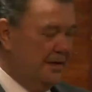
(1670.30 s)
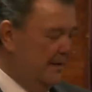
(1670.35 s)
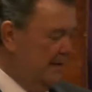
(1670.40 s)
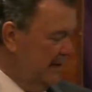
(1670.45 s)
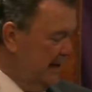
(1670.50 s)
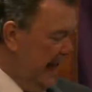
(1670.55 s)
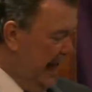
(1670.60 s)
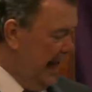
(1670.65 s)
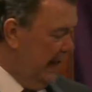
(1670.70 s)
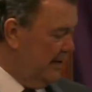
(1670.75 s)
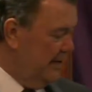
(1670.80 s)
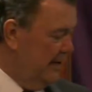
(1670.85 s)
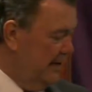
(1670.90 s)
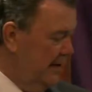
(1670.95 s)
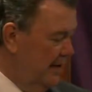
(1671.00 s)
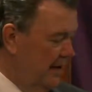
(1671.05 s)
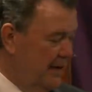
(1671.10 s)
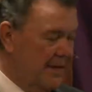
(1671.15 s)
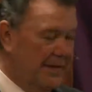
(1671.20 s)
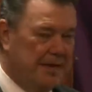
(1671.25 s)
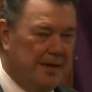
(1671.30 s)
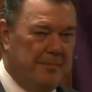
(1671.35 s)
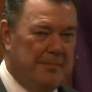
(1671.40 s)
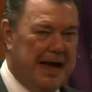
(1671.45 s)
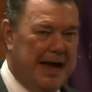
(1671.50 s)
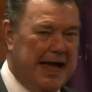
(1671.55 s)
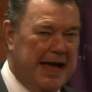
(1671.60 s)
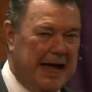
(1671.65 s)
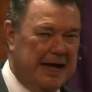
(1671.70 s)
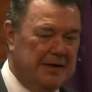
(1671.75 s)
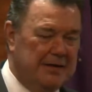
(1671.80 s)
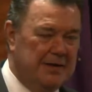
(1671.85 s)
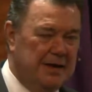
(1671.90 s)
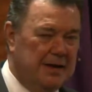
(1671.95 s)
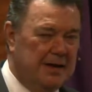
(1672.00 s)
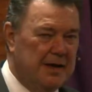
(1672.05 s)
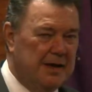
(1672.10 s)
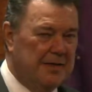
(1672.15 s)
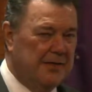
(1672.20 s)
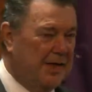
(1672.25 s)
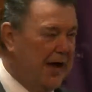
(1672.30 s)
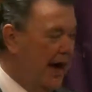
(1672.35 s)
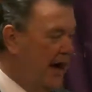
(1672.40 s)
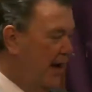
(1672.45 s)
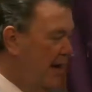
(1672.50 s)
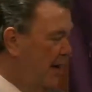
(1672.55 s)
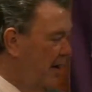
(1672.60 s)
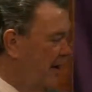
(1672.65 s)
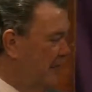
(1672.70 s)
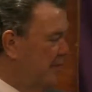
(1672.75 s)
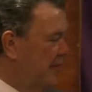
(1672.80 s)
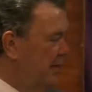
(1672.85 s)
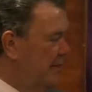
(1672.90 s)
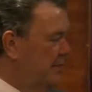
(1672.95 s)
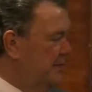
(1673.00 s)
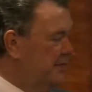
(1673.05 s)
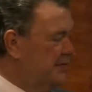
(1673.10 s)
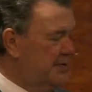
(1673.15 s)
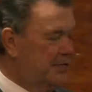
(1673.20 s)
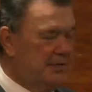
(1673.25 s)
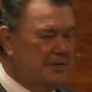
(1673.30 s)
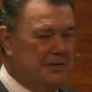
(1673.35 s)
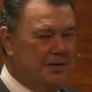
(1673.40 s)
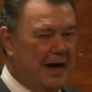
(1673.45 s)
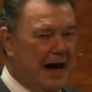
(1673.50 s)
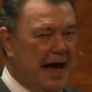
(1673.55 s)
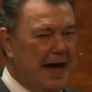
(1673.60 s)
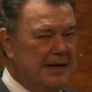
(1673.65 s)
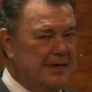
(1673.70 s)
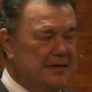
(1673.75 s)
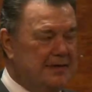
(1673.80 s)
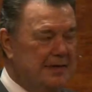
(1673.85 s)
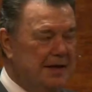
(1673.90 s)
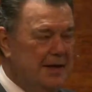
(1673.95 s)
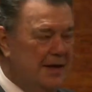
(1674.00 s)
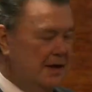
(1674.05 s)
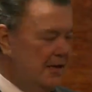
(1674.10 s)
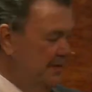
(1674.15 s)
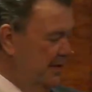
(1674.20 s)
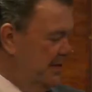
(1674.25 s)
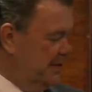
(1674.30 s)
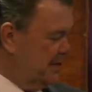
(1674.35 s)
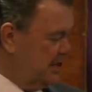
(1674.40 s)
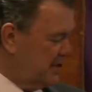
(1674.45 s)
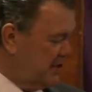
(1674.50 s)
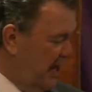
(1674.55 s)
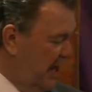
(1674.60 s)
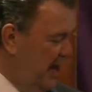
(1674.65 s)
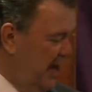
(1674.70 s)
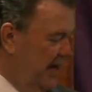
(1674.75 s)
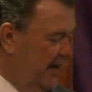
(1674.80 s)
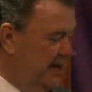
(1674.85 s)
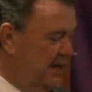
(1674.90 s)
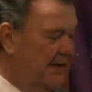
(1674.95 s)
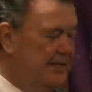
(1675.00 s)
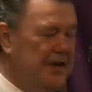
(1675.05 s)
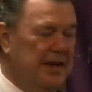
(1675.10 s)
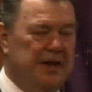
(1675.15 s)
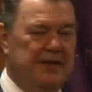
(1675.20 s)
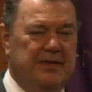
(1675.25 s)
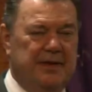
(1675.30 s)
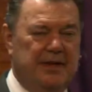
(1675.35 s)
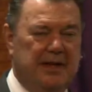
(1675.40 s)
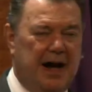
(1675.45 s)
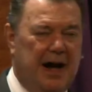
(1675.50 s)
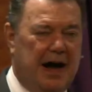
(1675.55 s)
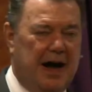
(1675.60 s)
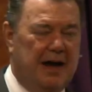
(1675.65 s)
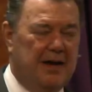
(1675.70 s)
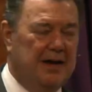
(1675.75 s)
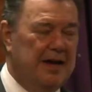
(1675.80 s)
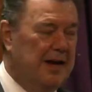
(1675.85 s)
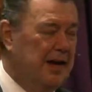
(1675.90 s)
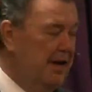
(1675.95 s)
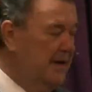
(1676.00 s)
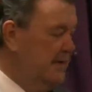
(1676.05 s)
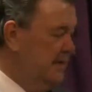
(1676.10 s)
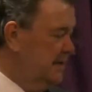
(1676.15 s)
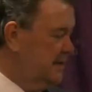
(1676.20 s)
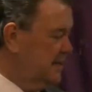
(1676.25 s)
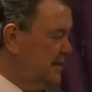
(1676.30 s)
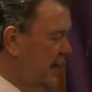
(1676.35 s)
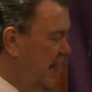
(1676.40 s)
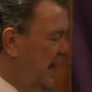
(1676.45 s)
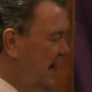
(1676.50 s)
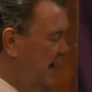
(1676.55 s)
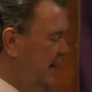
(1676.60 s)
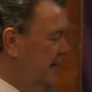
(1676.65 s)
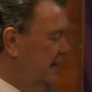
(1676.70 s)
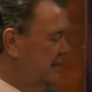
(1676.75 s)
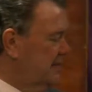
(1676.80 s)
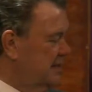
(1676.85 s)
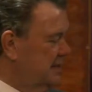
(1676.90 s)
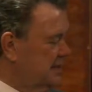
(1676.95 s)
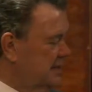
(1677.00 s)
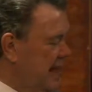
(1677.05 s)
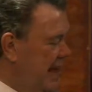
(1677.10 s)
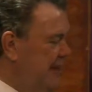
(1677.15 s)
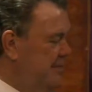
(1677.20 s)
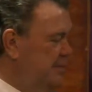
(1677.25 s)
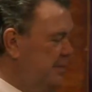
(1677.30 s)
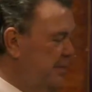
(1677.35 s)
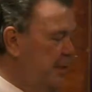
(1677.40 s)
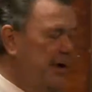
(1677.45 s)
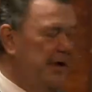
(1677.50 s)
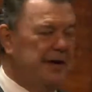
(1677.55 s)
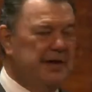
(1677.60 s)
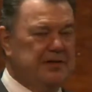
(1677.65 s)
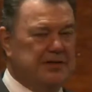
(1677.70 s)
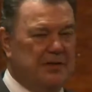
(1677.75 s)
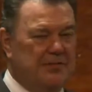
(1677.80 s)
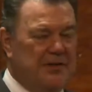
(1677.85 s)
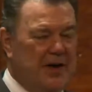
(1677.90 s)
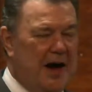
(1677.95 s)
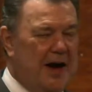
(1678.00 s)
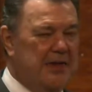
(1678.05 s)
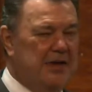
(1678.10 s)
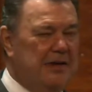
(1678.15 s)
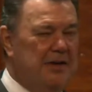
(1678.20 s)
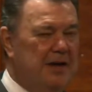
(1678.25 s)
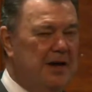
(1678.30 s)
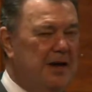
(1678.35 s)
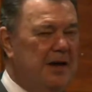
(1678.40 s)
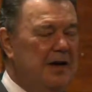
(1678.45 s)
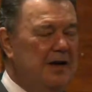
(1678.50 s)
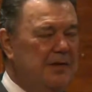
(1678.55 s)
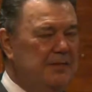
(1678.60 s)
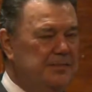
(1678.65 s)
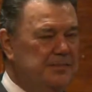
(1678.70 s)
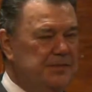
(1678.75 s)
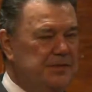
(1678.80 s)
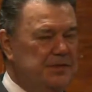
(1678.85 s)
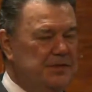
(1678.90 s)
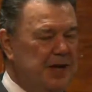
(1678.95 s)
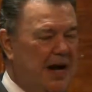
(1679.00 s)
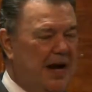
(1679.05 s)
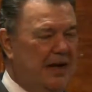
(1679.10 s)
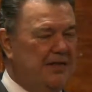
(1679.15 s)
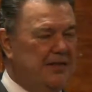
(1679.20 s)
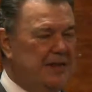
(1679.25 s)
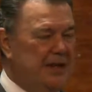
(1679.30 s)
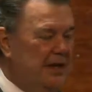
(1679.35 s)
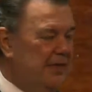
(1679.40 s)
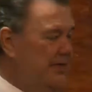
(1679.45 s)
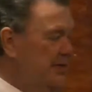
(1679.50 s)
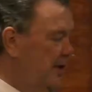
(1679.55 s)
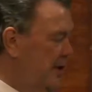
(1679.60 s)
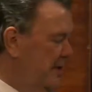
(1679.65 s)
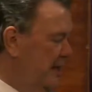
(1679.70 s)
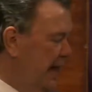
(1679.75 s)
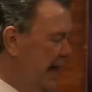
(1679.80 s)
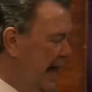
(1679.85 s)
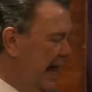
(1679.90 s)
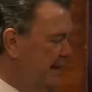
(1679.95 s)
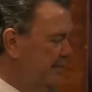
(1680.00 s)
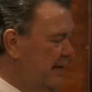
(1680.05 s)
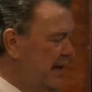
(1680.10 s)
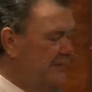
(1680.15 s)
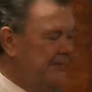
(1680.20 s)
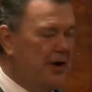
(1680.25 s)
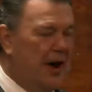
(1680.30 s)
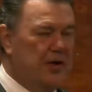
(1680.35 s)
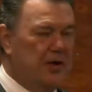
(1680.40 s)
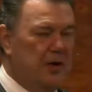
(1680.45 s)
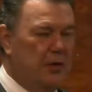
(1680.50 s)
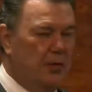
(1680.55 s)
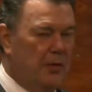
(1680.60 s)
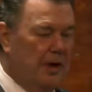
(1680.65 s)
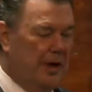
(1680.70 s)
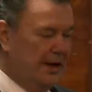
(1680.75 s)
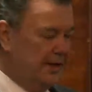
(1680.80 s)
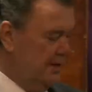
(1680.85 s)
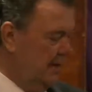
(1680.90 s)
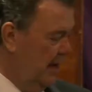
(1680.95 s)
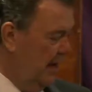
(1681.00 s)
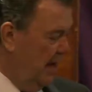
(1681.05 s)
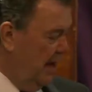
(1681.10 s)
Not the man, thou art the Christ, the Son of the living God. The Son is the same Spirit as the Father. John 10 30, I and my Father are one.